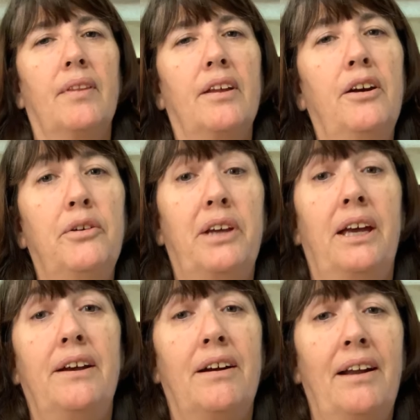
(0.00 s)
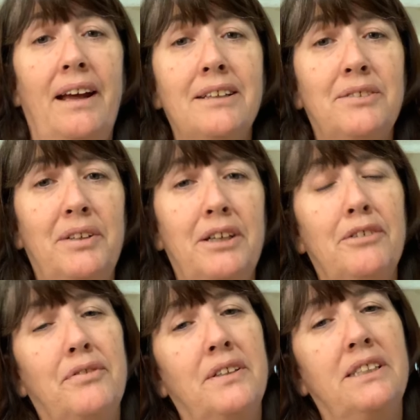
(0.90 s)
Okay, our last video
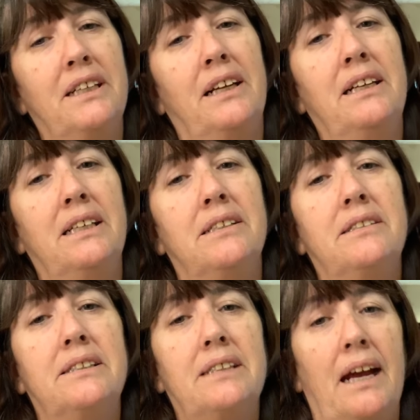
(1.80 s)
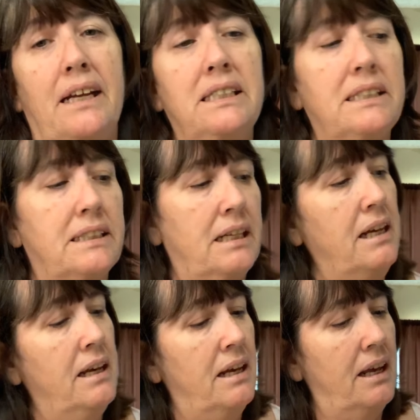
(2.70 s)
for the day is science.
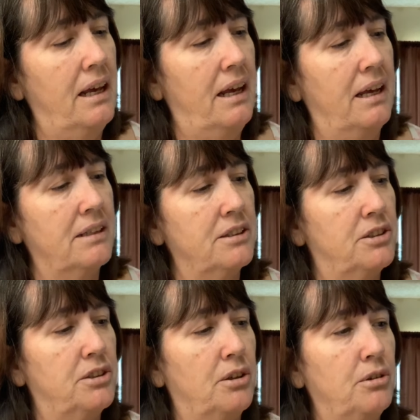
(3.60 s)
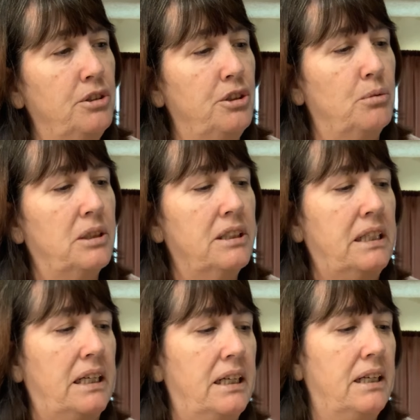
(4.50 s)
And so you will
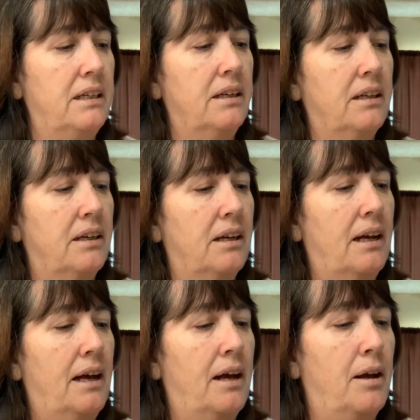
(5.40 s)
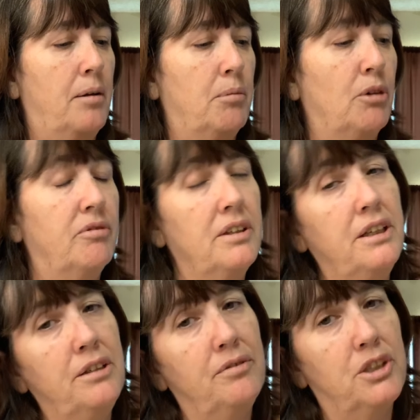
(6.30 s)
need, hopefully
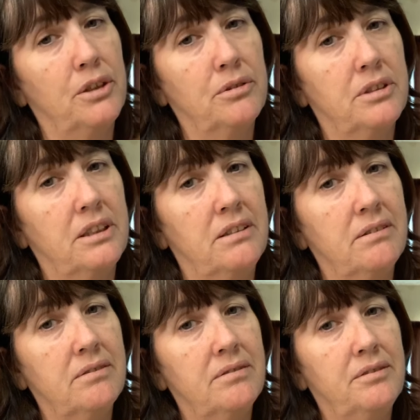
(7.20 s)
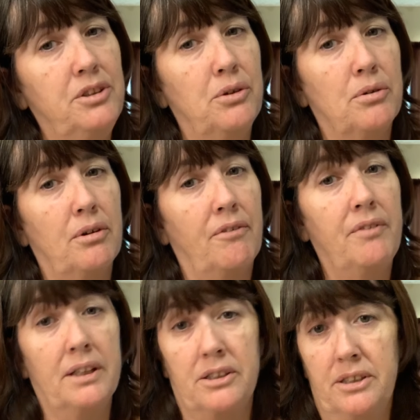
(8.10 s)
you've chosen your
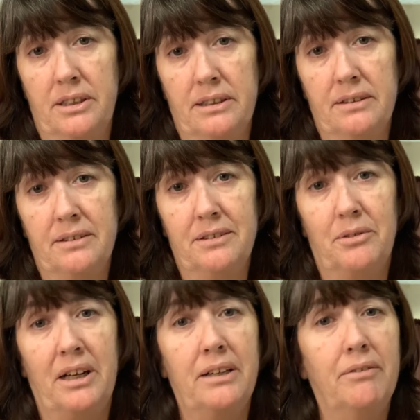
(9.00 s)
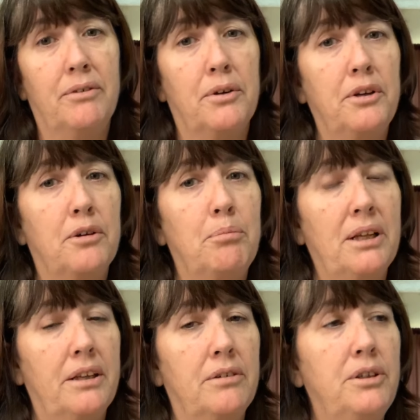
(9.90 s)
fillers, right? For your
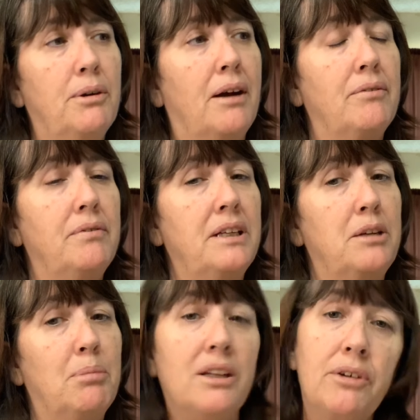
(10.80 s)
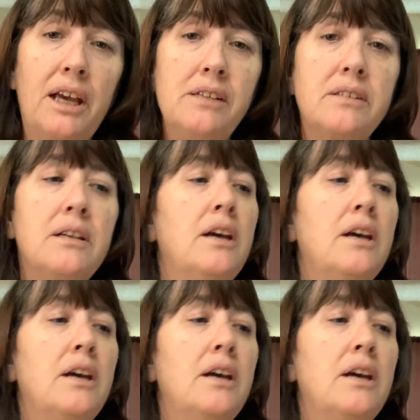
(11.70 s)
pillow, you need a pillowcase.